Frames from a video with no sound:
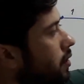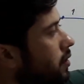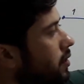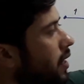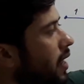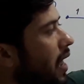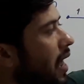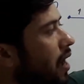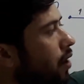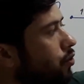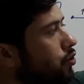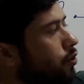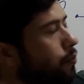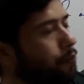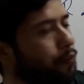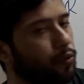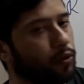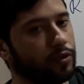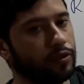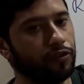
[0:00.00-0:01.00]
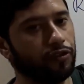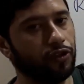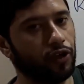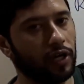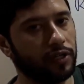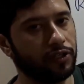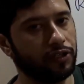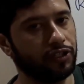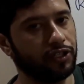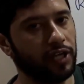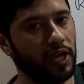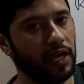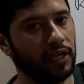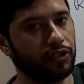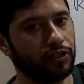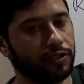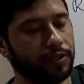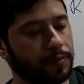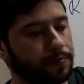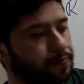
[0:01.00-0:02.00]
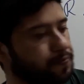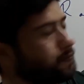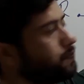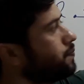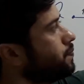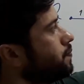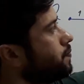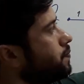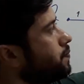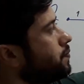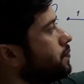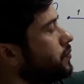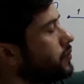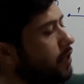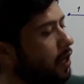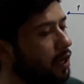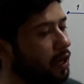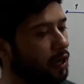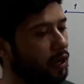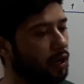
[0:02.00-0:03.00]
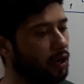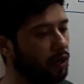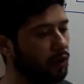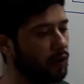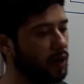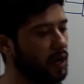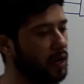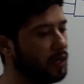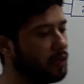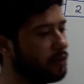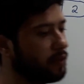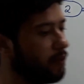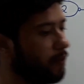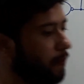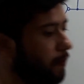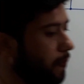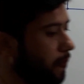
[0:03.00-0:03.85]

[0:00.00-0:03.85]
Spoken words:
the output is not changed. Alright,